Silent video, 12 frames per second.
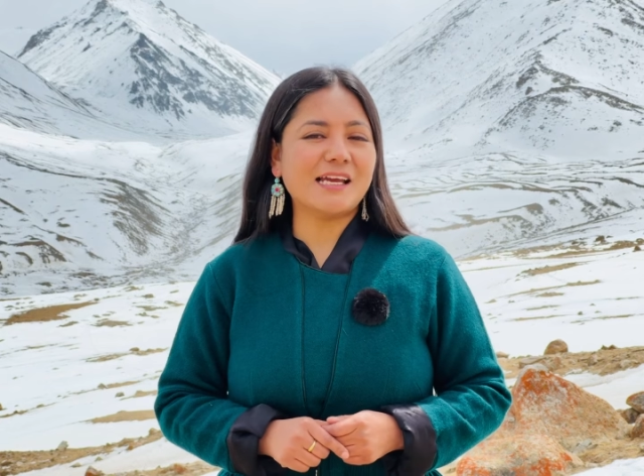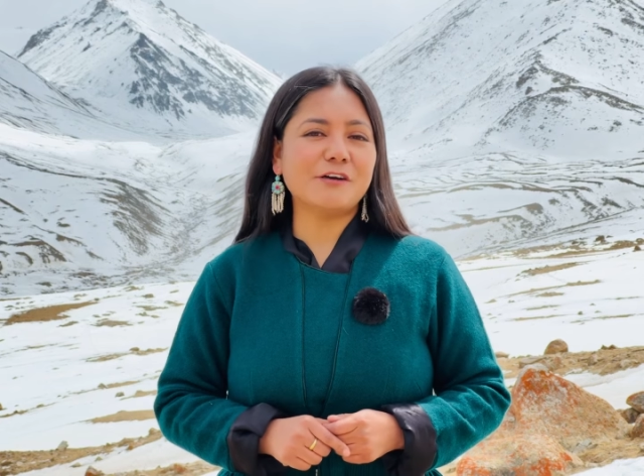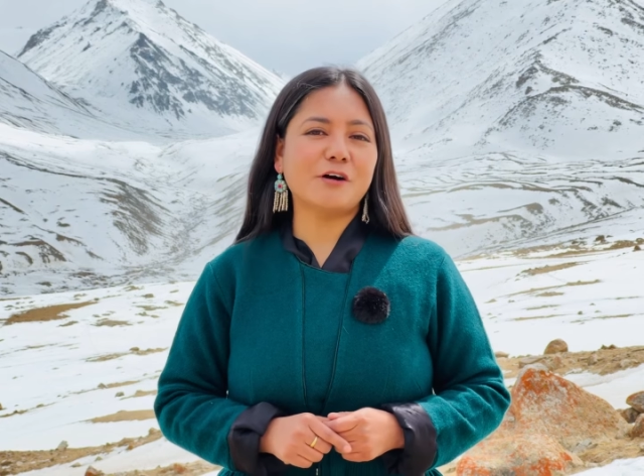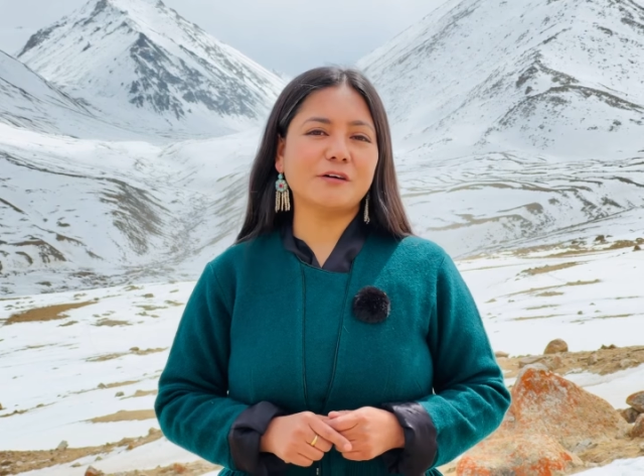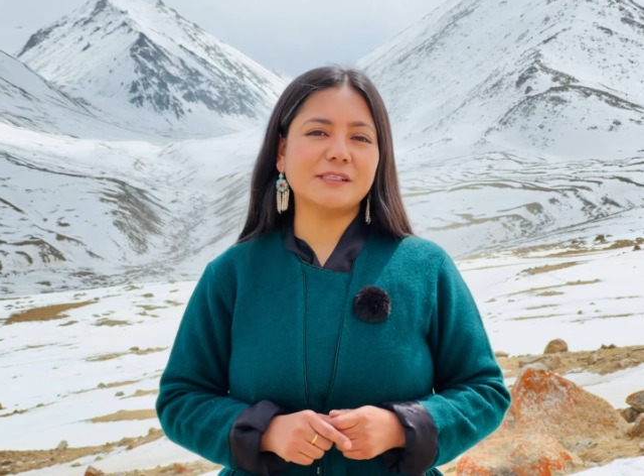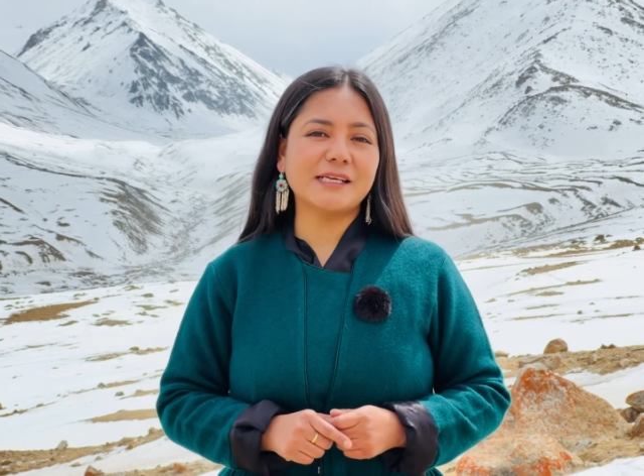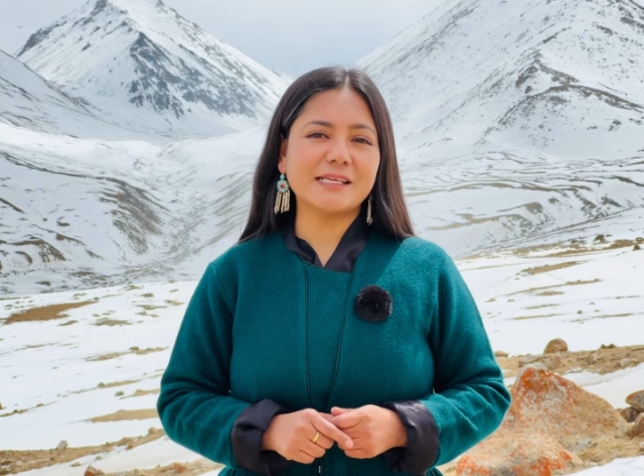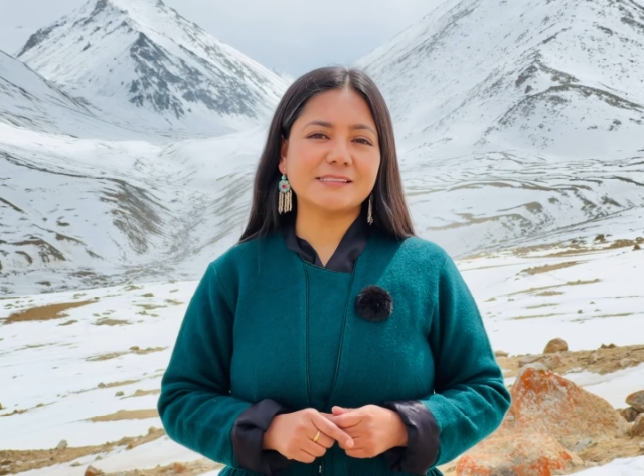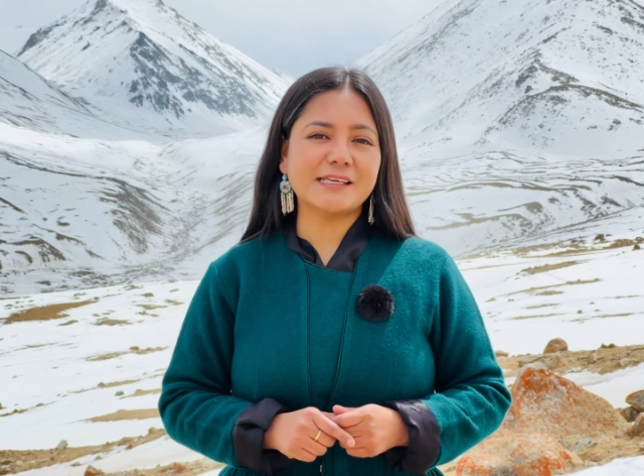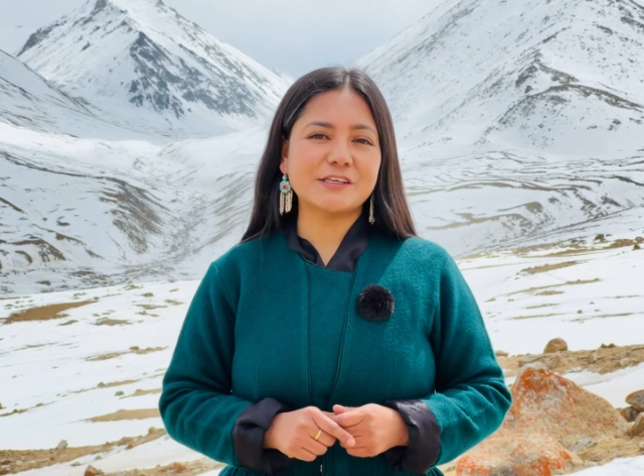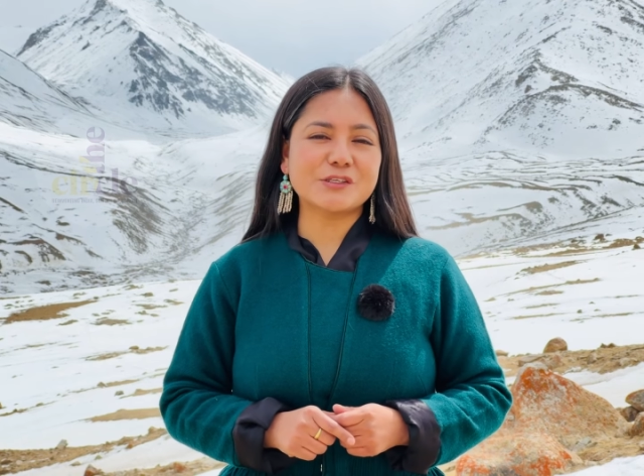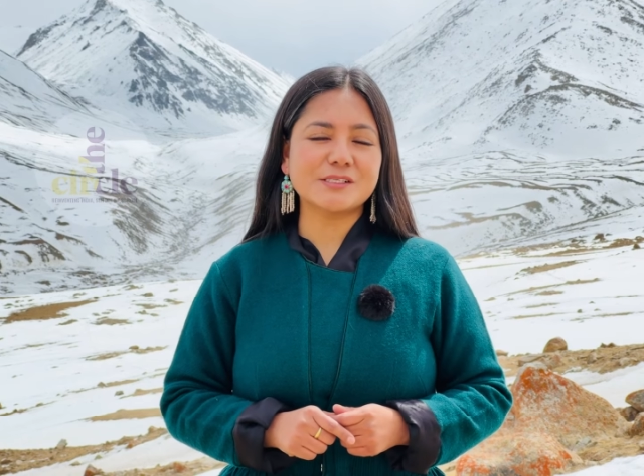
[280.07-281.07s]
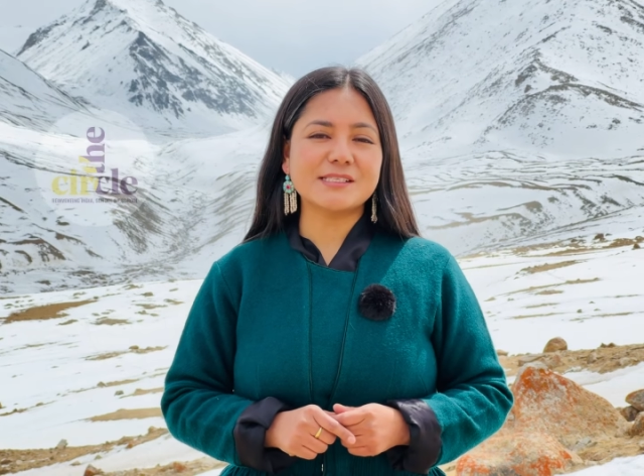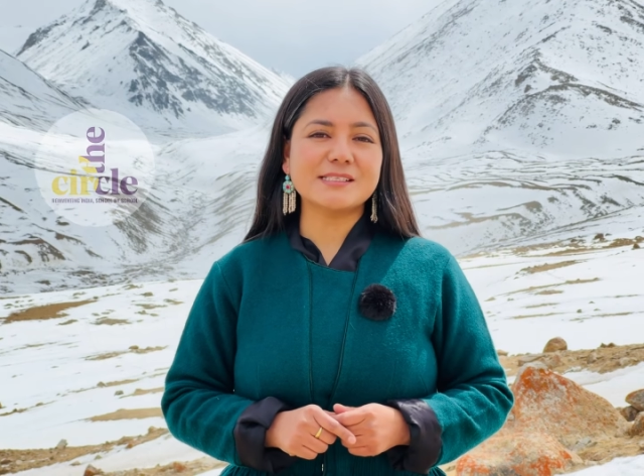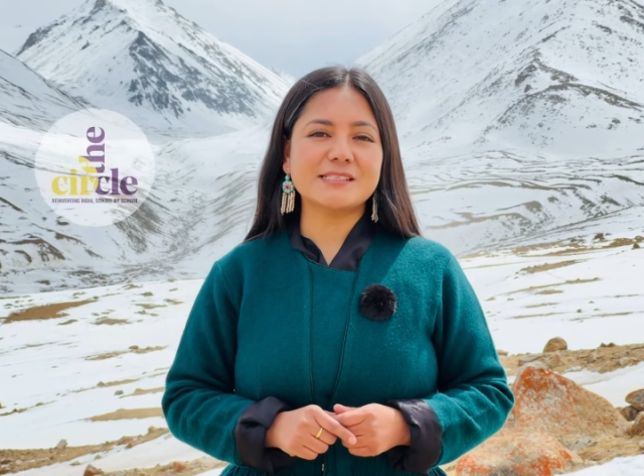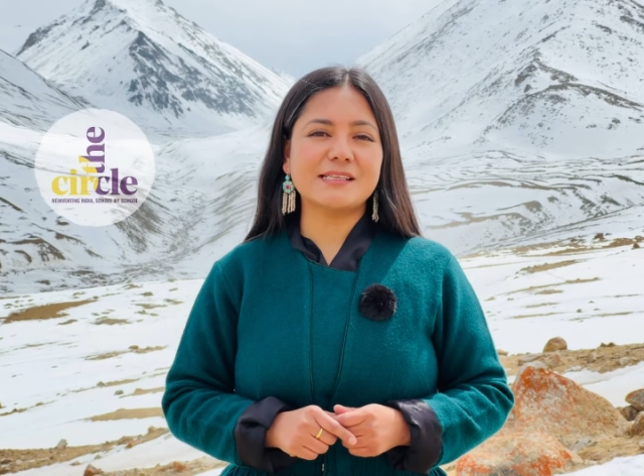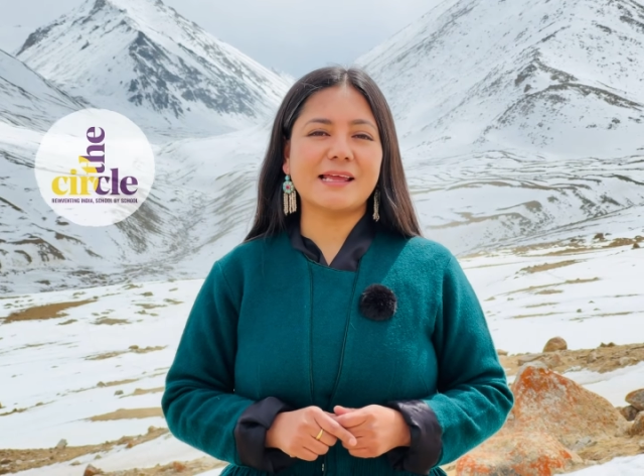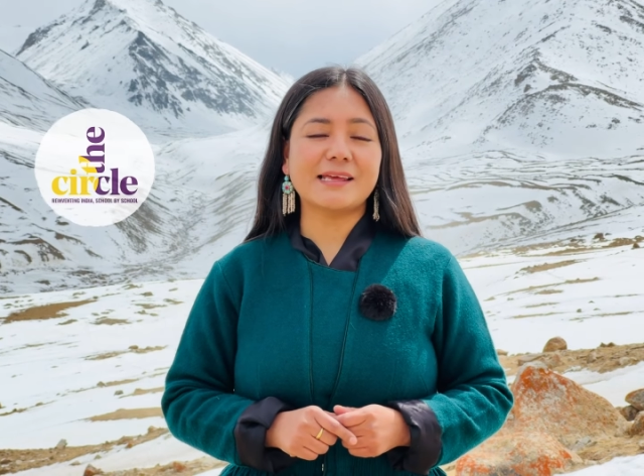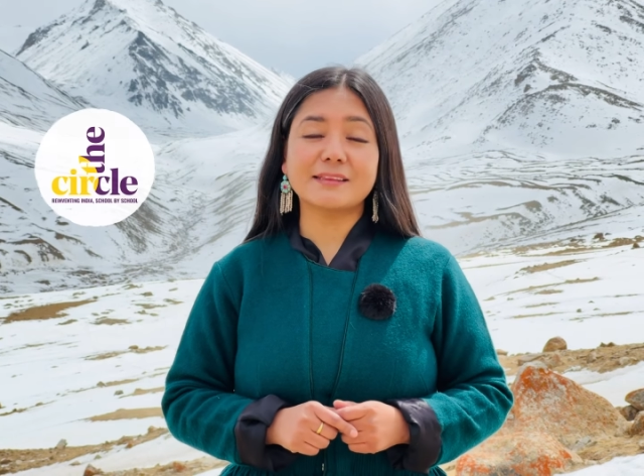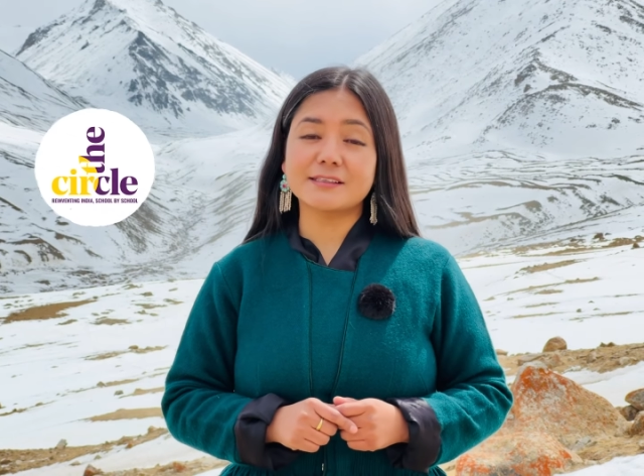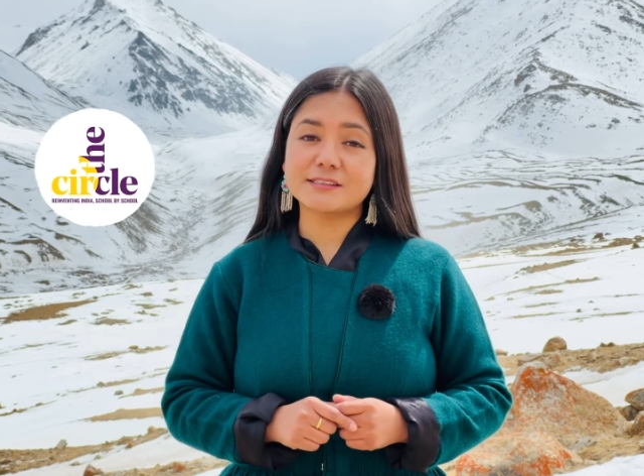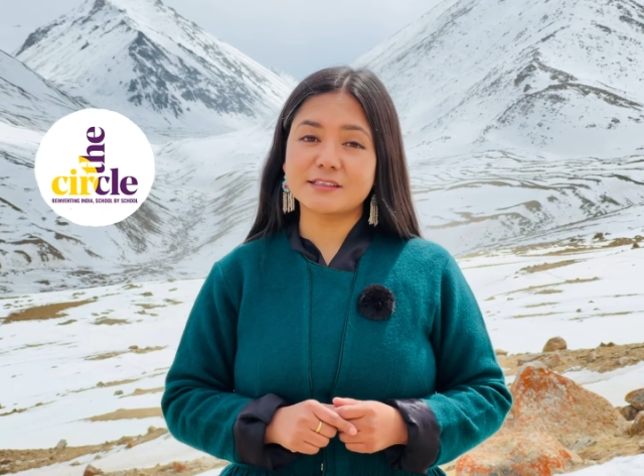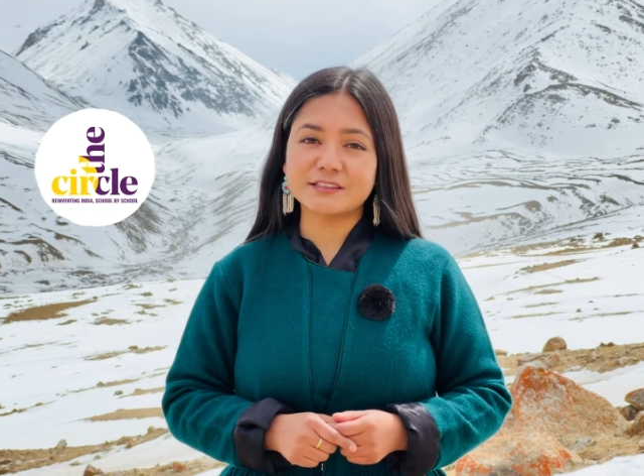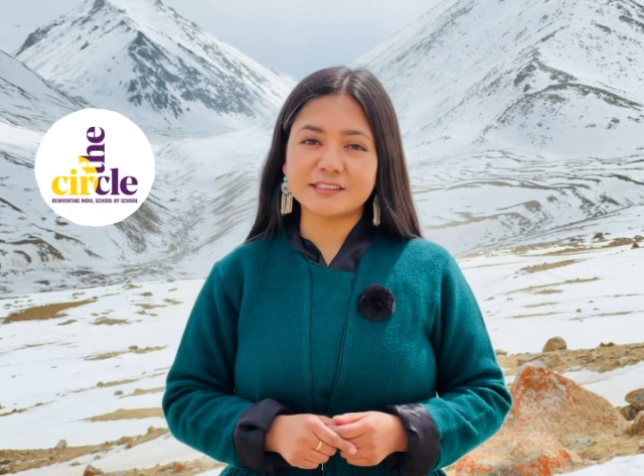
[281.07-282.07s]
and organizations like the
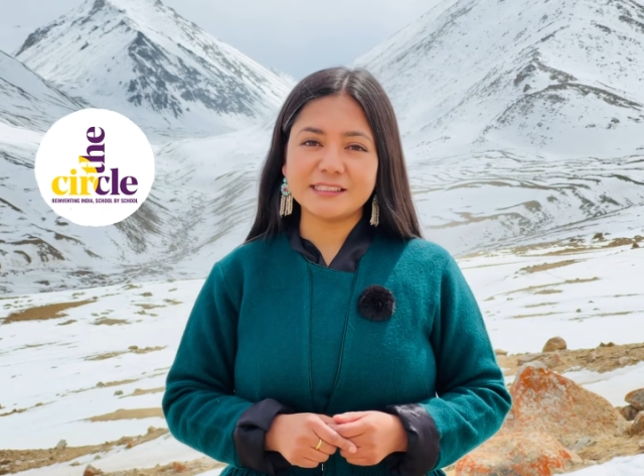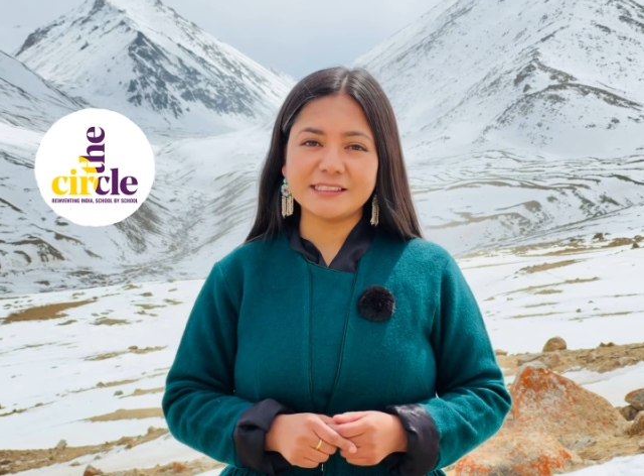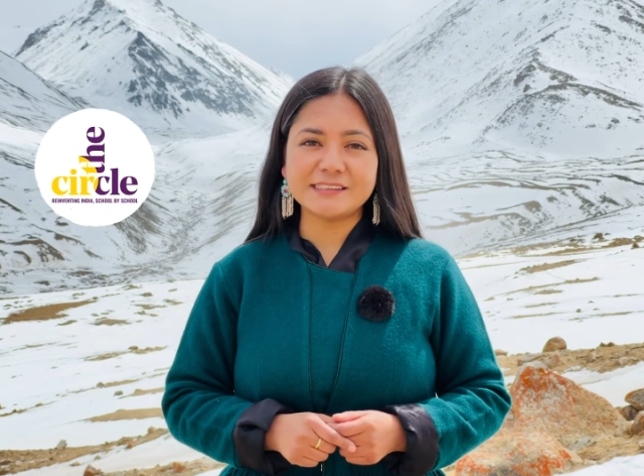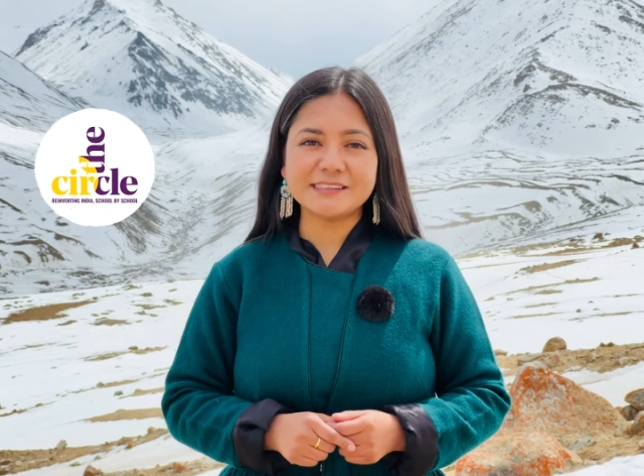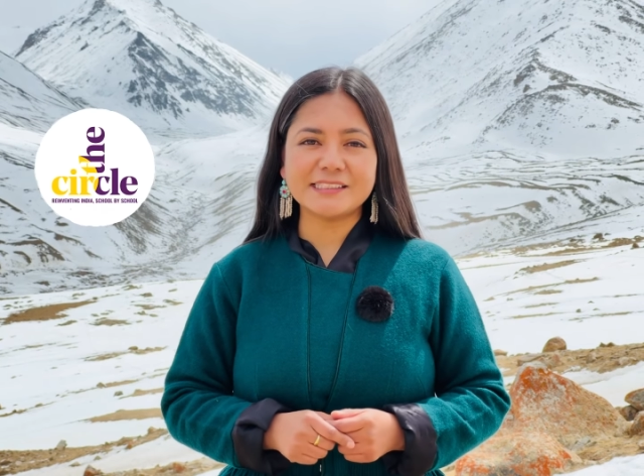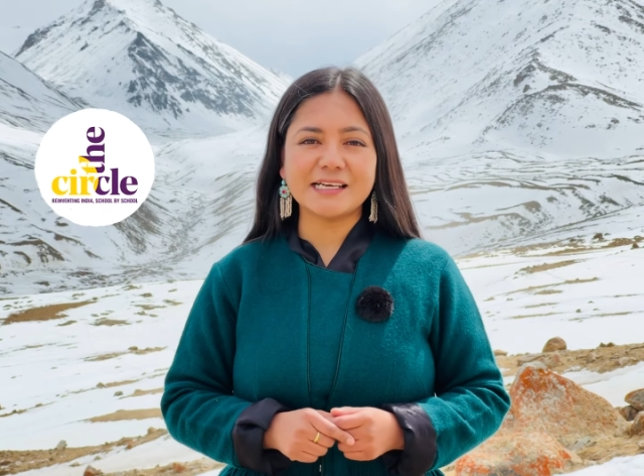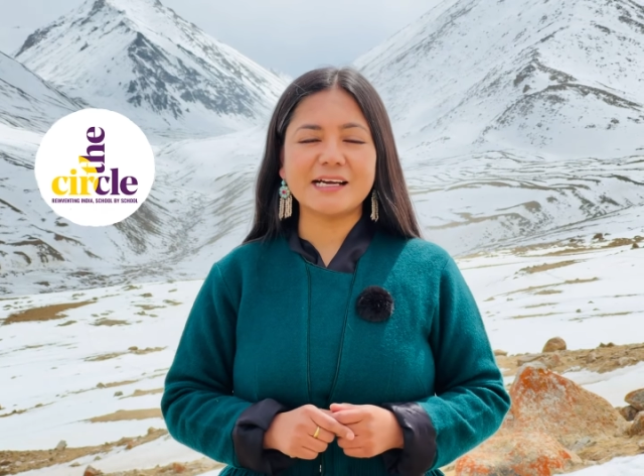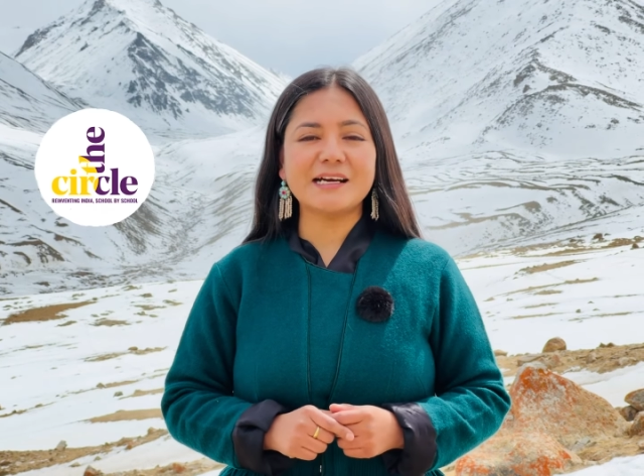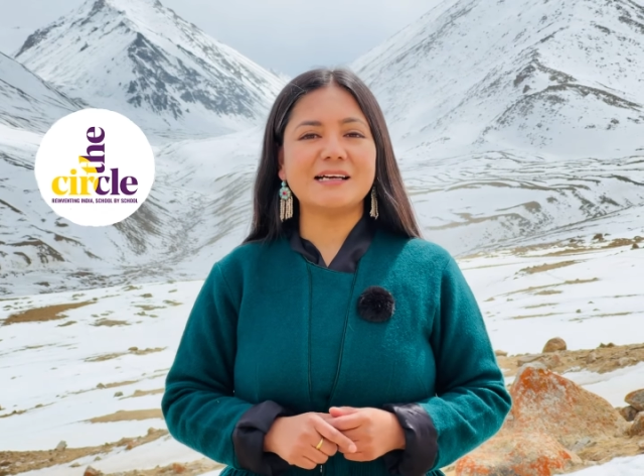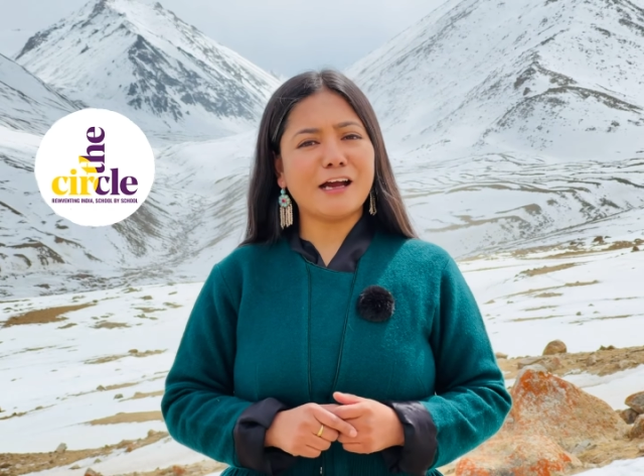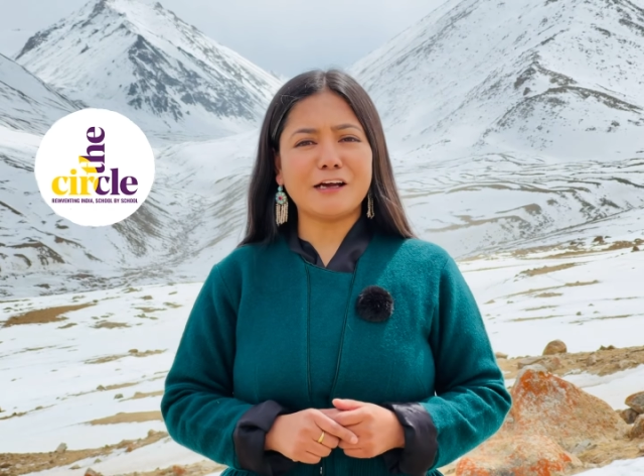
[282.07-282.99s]
Circle India